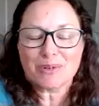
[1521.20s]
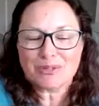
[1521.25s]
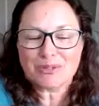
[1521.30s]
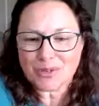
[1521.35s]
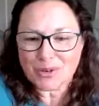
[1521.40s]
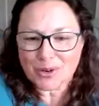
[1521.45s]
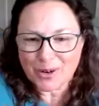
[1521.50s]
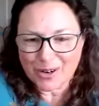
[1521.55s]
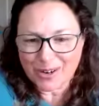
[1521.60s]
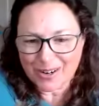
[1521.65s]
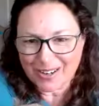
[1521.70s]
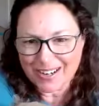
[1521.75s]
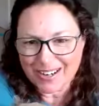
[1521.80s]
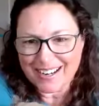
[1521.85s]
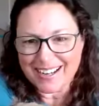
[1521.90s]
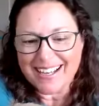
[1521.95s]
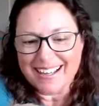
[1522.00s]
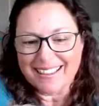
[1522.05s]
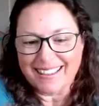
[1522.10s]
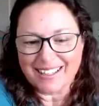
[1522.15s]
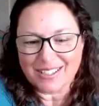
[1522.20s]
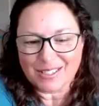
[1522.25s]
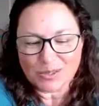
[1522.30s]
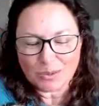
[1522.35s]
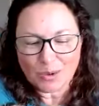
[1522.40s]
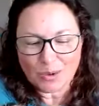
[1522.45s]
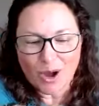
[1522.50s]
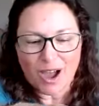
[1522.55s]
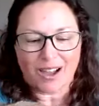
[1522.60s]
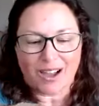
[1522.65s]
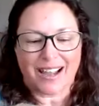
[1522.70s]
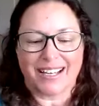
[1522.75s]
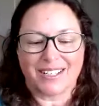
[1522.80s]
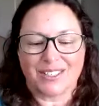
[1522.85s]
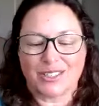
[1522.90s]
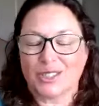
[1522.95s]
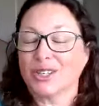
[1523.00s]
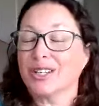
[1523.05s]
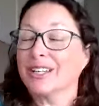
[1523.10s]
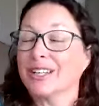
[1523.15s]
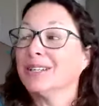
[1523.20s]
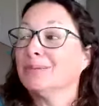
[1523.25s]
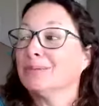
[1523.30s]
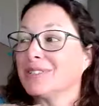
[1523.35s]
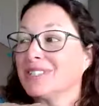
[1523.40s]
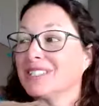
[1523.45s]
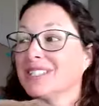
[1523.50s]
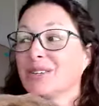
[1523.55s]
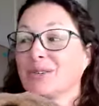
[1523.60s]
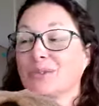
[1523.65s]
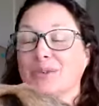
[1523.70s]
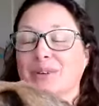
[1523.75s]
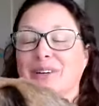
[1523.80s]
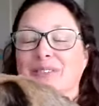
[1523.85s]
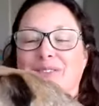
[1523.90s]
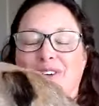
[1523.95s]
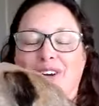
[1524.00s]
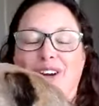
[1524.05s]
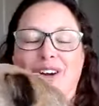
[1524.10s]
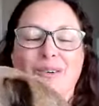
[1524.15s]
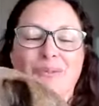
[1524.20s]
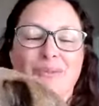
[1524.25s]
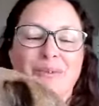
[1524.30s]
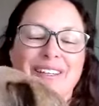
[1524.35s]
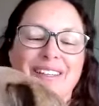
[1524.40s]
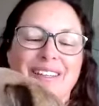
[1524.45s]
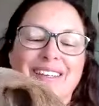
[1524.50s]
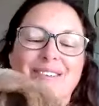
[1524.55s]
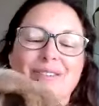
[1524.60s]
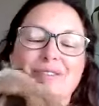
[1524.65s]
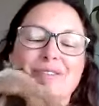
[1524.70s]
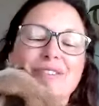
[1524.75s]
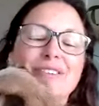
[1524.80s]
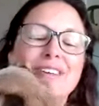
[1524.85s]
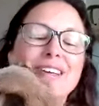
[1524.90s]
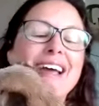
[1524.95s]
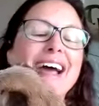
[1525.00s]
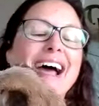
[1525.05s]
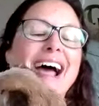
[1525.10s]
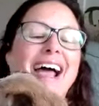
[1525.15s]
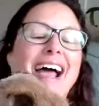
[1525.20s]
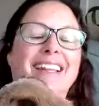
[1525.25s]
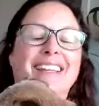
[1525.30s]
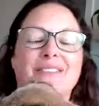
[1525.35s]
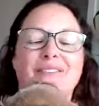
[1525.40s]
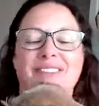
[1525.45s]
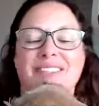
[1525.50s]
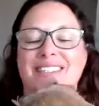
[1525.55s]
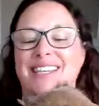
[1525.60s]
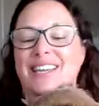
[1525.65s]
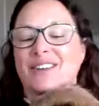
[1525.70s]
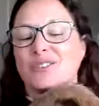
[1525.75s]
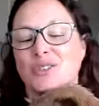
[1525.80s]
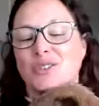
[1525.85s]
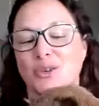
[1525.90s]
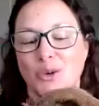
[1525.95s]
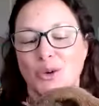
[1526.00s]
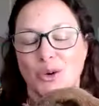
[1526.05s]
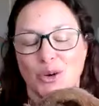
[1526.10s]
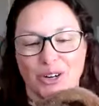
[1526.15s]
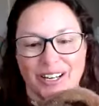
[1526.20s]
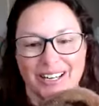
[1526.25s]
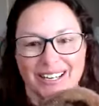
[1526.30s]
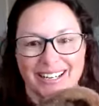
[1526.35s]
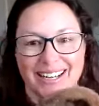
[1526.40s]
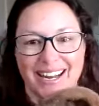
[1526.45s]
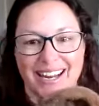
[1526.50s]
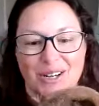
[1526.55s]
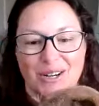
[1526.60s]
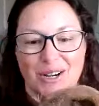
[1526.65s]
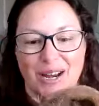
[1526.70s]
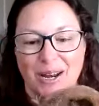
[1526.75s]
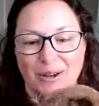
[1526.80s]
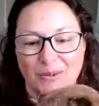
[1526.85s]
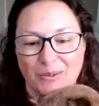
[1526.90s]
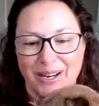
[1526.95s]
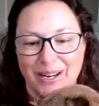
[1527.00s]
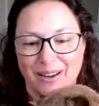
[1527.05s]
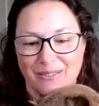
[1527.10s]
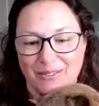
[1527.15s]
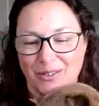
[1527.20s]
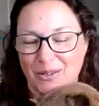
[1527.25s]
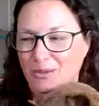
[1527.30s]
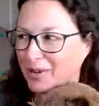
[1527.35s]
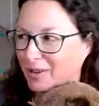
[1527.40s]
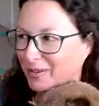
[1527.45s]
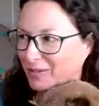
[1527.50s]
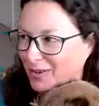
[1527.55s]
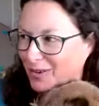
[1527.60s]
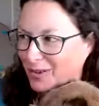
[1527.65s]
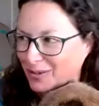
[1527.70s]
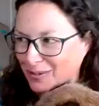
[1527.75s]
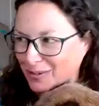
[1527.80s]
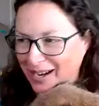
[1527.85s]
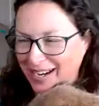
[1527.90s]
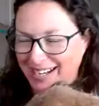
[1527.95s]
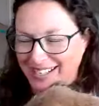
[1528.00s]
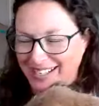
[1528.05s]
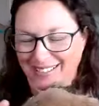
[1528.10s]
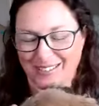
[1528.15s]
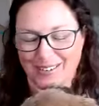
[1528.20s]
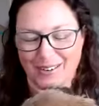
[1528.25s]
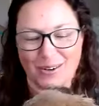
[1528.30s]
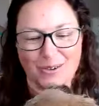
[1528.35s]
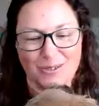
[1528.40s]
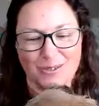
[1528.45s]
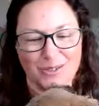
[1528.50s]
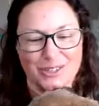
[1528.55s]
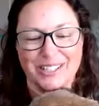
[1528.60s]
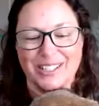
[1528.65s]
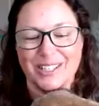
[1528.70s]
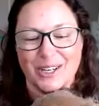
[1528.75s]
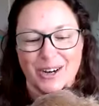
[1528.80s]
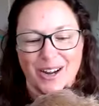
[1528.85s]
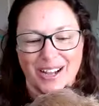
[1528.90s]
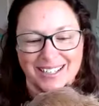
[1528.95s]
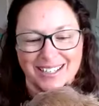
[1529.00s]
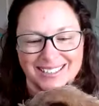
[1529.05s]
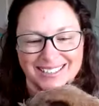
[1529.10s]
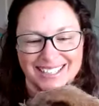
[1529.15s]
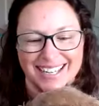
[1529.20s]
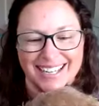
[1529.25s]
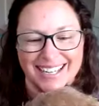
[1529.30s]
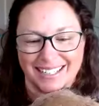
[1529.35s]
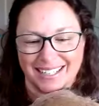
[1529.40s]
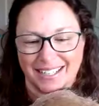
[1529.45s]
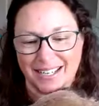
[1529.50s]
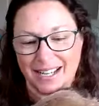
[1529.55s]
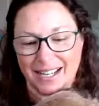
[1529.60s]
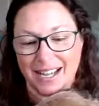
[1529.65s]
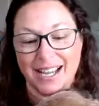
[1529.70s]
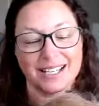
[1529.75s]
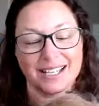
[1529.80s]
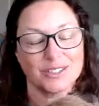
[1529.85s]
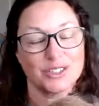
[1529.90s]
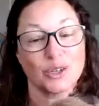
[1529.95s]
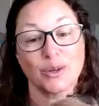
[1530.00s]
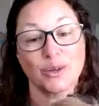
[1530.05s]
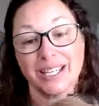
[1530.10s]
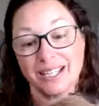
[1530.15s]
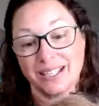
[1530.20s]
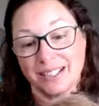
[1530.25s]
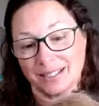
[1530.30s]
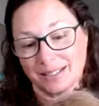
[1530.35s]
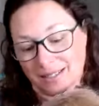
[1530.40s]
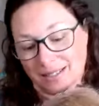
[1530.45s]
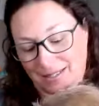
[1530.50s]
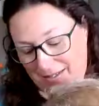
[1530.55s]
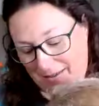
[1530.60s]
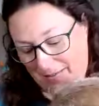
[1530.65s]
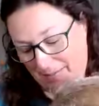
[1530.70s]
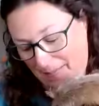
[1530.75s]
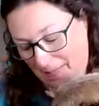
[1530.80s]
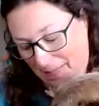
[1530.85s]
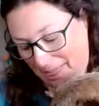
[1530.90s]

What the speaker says: before this walk, I took him to the river. I live in Central Oregon, and we have a river right over near us. And so he is